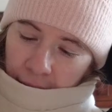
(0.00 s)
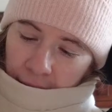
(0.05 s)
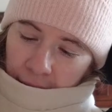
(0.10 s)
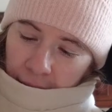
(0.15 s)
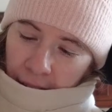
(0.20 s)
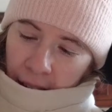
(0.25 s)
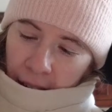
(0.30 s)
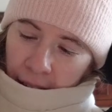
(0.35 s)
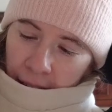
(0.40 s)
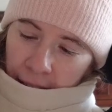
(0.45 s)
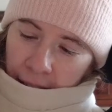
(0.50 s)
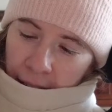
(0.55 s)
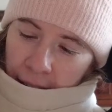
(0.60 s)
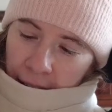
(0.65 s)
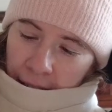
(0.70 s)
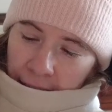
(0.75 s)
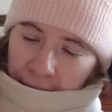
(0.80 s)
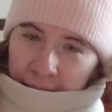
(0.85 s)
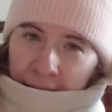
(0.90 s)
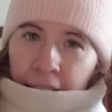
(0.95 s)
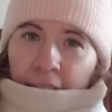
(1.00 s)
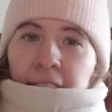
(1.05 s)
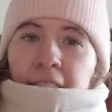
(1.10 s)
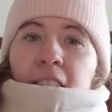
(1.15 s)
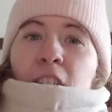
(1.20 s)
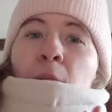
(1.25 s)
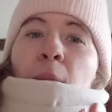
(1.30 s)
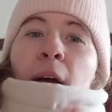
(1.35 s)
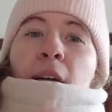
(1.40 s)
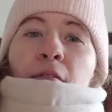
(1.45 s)
I had sent this
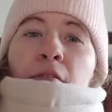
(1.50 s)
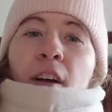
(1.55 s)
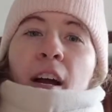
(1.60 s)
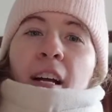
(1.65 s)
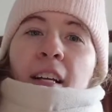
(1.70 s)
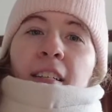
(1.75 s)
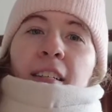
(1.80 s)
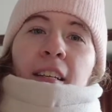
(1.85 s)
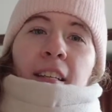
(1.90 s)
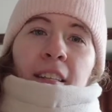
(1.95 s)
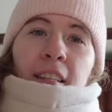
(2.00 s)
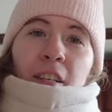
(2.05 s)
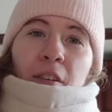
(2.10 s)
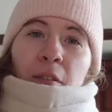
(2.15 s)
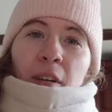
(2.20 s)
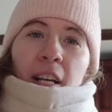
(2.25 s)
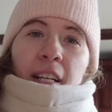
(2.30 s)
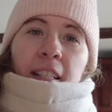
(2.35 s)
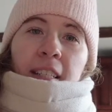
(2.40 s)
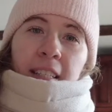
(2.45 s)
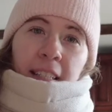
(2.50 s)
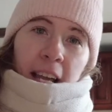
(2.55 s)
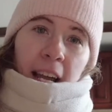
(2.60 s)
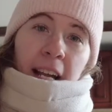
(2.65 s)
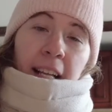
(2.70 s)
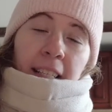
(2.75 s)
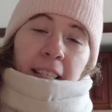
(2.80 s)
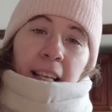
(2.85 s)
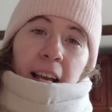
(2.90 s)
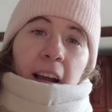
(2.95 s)
to my friend in the United
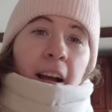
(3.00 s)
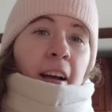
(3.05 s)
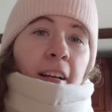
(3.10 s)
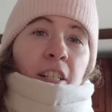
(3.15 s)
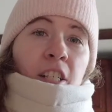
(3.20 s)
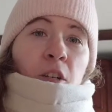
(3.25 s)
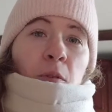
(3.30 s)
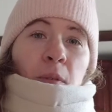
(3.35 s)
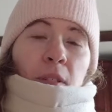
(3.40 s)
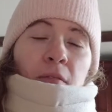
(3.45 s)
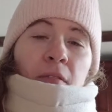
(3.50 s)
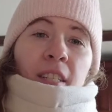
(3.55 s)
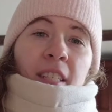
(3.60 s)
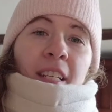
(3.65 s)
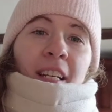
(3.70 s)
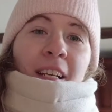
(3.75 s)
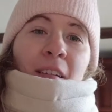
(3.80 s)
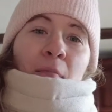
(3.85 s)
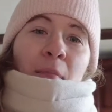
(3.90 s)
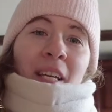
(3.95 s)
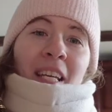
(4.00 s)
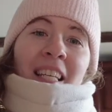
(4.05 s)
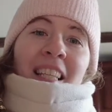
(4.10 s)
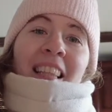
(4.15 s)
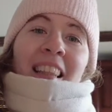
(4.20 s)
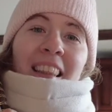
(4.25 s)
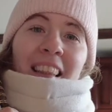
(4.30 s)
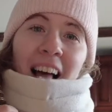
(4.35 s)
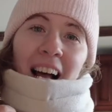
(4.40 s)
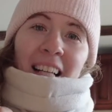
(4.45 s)
States and she was visiting me
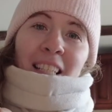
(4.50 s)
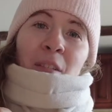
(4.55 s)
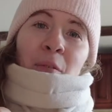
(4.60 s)
last